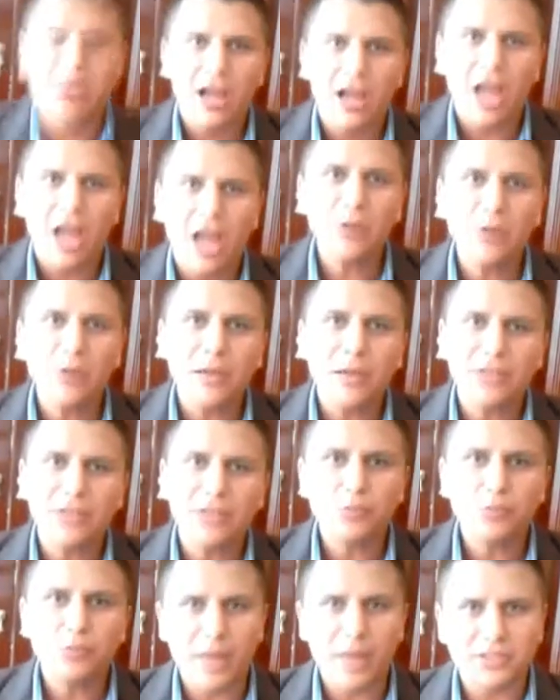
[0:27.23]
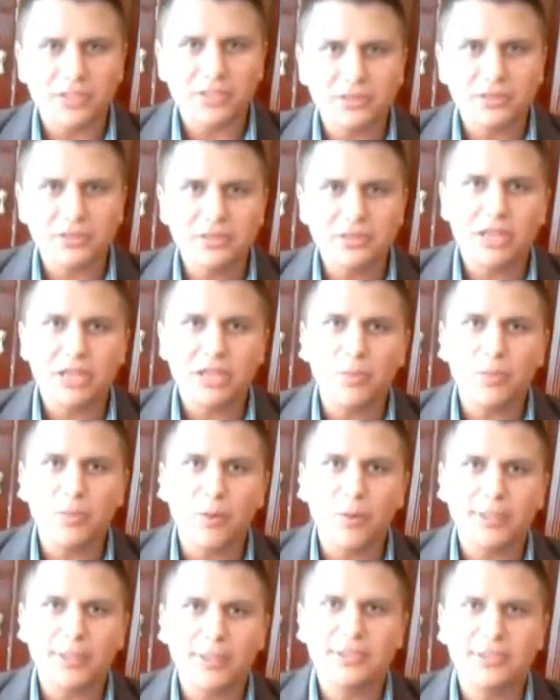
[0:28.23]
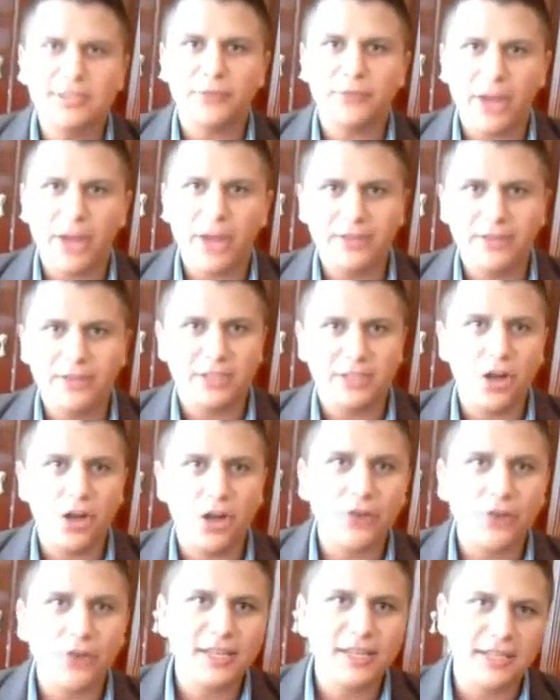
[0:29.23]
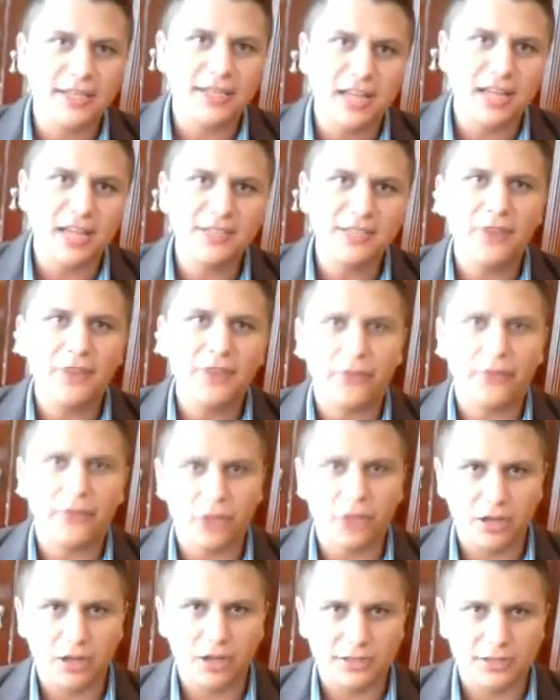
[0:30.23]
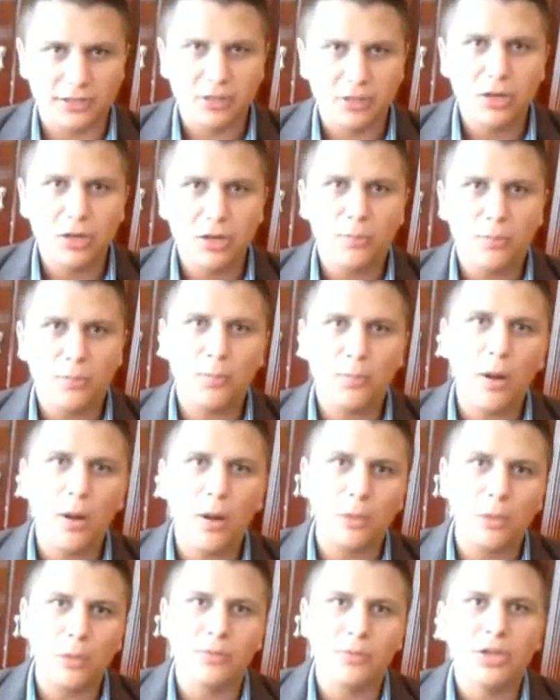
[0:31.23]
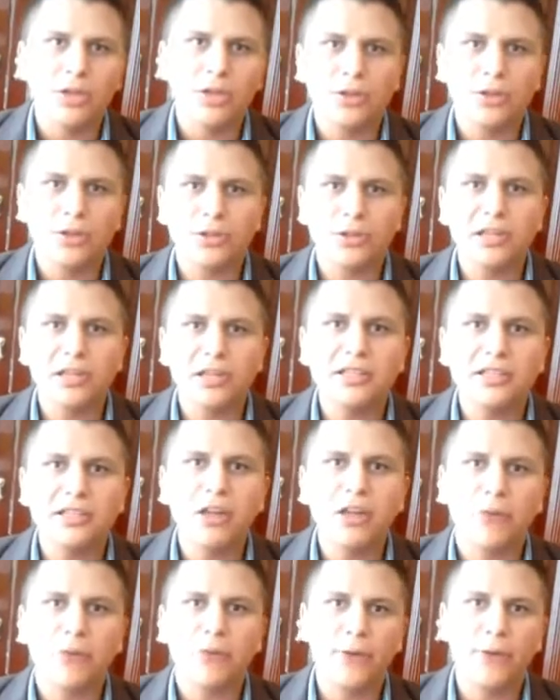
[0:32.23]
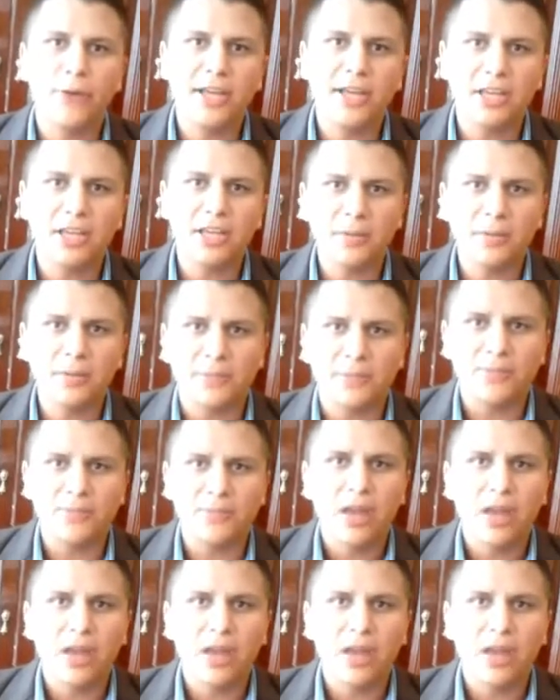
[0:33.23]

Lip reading: I would like to mention the importance of having the correct analysis of cost, volume, utility, or break-even.